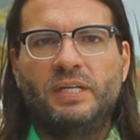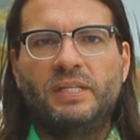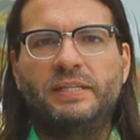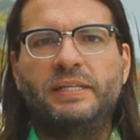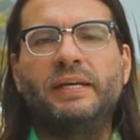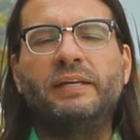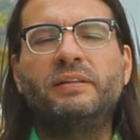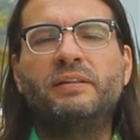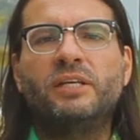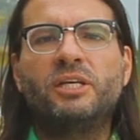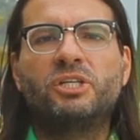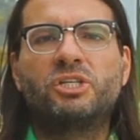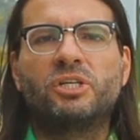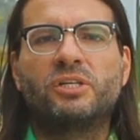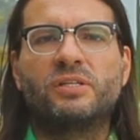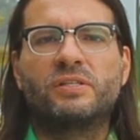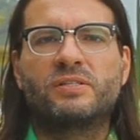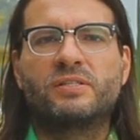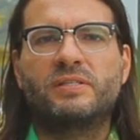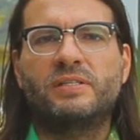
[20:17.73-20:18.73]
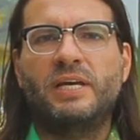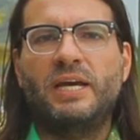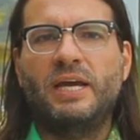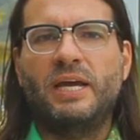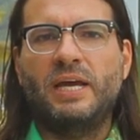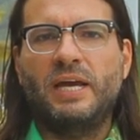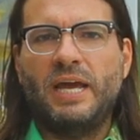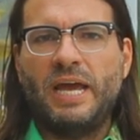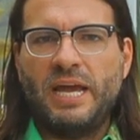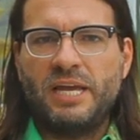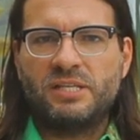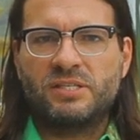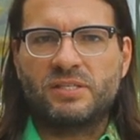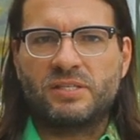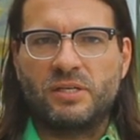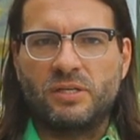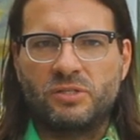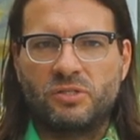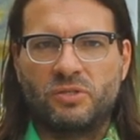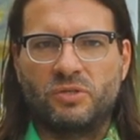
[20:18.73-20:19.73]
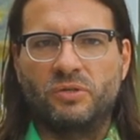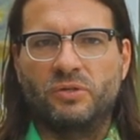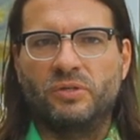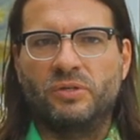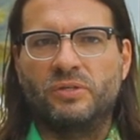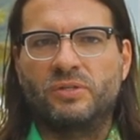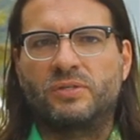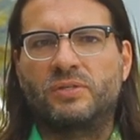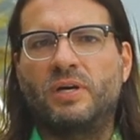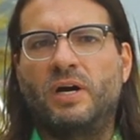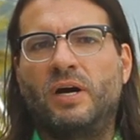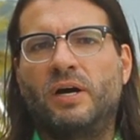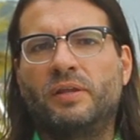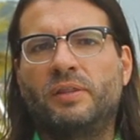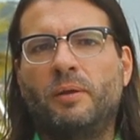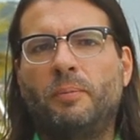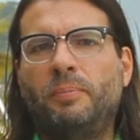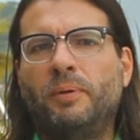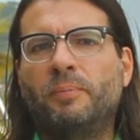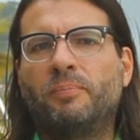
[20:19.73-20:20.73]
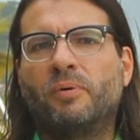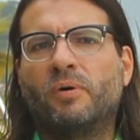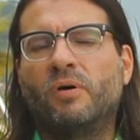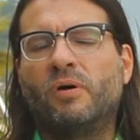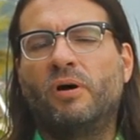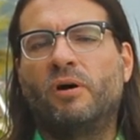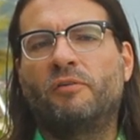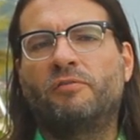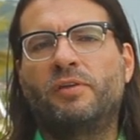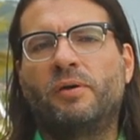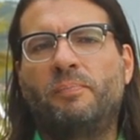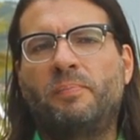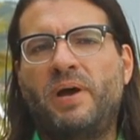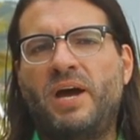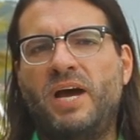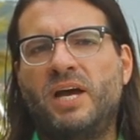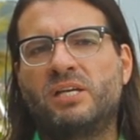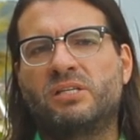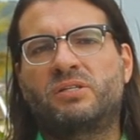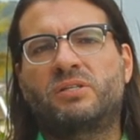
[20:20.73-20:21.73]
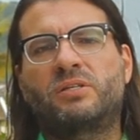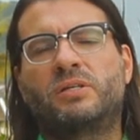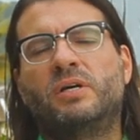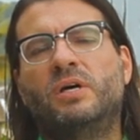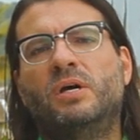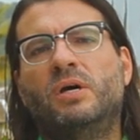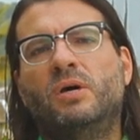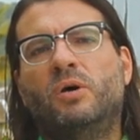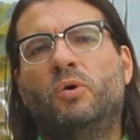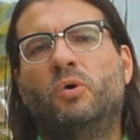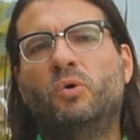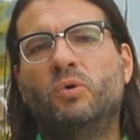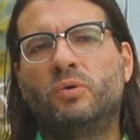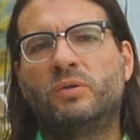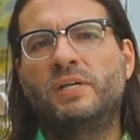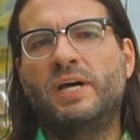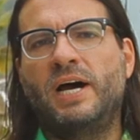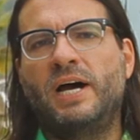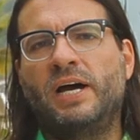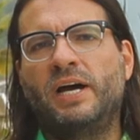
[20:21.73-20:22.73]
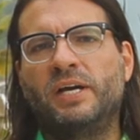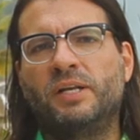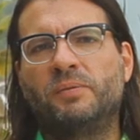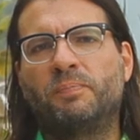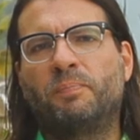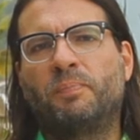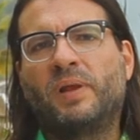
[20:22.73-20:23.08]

The indigenous ancestors are the people of the past who died,